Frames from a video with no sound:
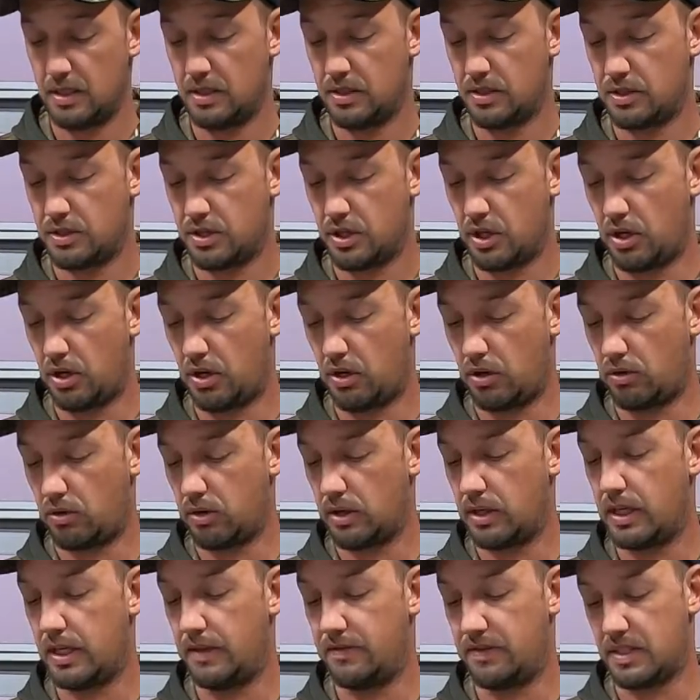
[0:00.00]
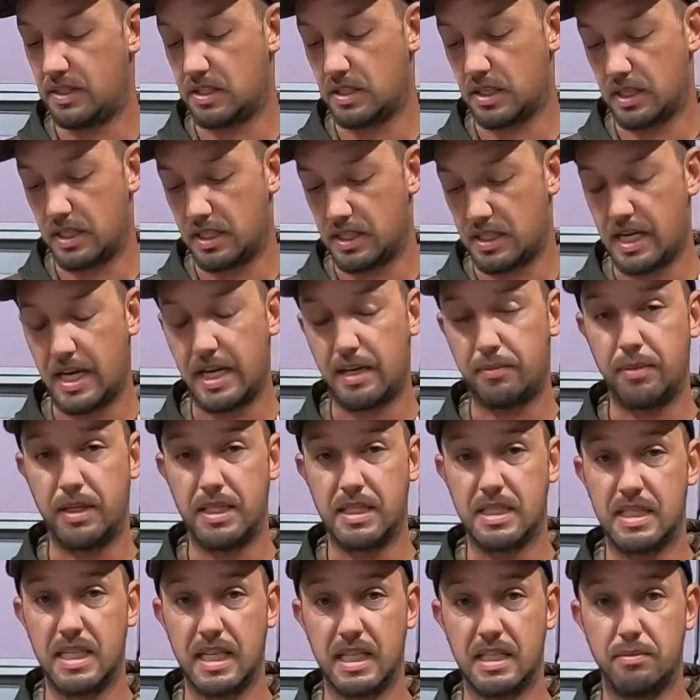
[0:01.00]
So if it's going to take me
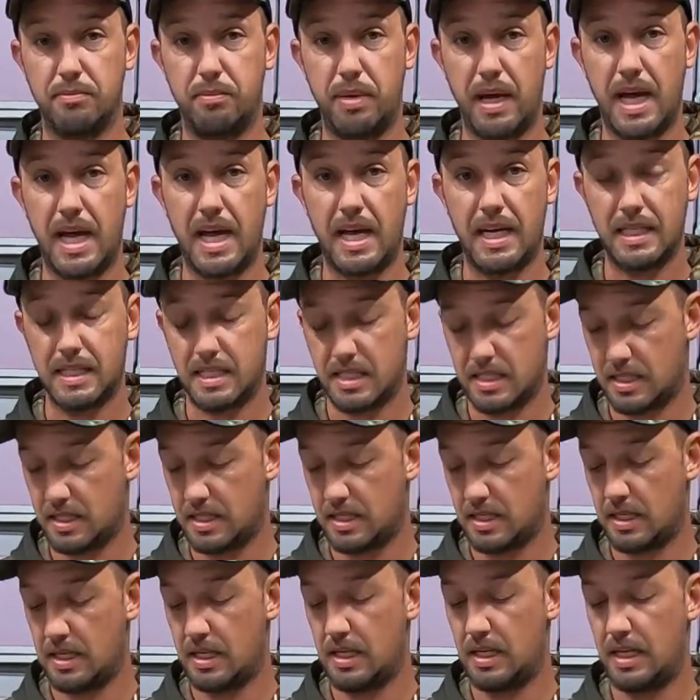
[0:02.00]
6 bags